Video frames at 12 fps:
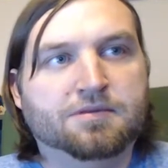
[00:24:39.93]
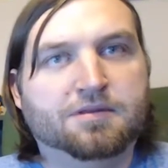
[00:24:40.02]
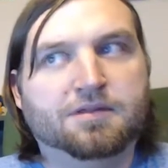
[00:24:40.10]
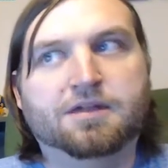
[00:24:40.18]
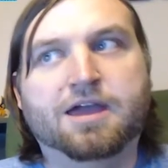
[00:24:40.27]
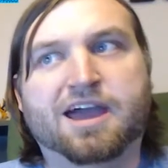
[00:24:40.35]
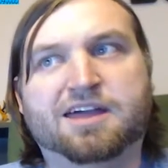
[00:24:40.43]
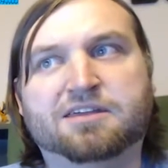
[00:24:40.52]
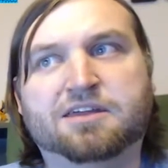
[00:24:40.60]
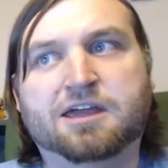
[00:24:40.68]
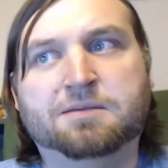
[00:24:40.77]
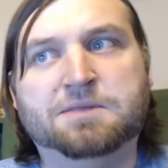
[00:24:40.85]
Yeah, the
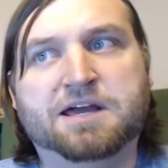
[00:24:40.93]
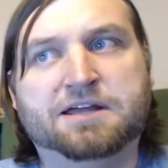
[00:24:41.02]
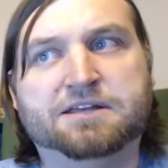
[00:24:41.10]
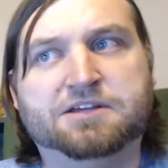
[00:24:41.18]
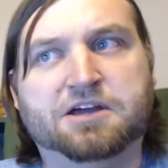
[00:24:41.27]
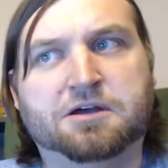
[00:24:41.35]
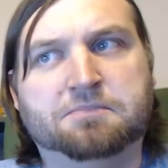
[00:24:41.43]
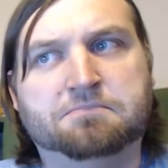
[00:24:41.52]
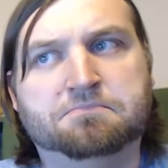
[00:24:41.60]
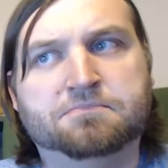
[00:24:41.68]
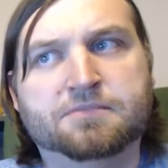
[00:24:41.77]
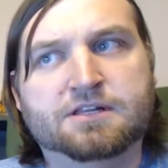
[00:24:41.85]
game that
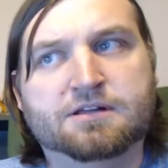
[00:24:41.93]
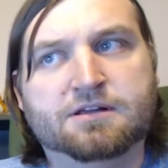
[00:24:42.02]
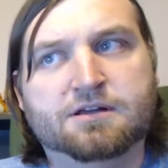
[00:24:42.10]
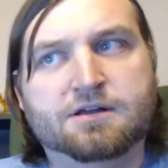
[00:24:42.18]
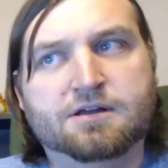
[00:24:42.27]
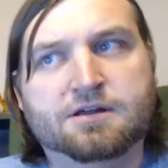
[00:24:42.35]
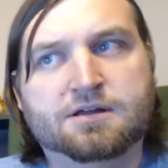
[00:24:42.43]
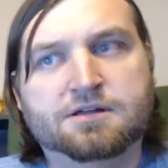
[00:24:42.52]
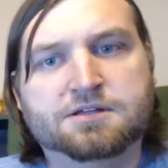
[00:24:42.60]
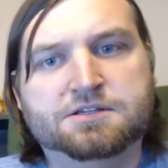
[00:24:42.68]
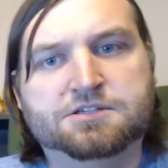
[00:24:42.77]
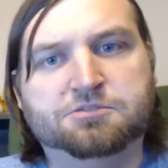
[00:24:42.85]

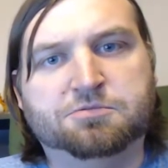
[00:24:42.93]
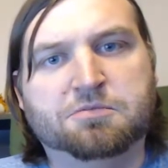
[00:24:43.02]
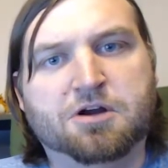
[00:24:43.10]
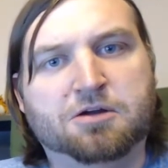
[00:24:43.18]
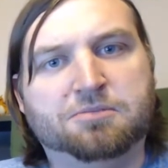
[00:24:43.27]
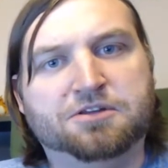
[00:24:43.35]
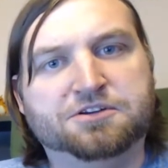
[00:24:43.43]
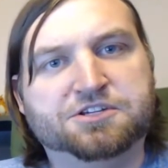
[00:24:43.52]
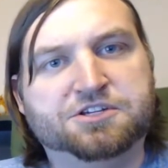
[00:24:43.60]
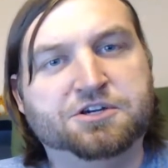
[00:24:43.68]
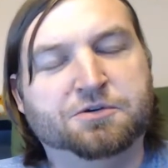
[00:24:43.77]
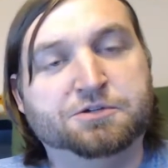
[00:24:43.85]
Super Mario Brothers
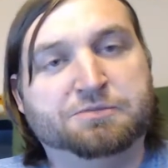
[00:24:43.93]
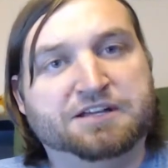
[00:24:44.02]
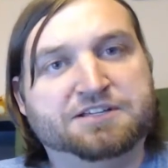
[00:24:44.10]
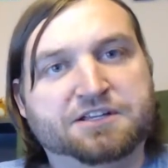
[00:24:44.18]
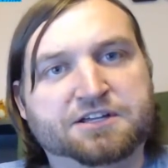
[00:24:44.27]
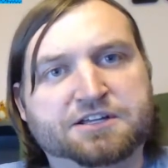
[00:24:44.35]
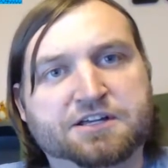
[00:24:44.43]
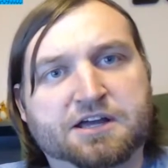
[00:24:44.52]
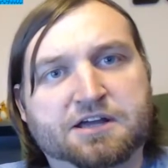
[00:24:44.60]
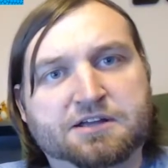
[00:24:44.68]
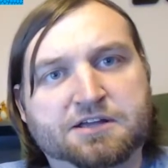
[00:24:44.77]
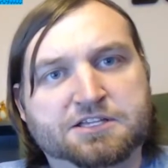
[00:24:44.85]
2 was basically
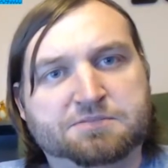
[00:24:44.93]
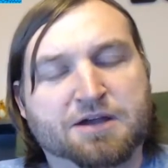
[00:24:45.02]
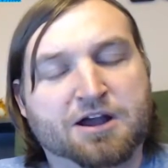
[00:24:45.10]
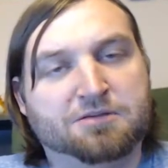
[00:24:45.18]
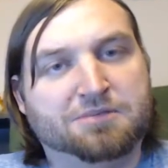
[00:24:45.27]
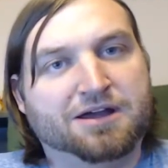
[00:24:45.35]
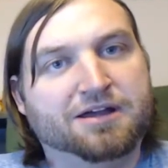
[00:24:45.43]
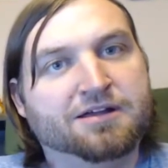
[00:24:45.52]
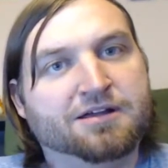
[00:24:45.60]
inspired by.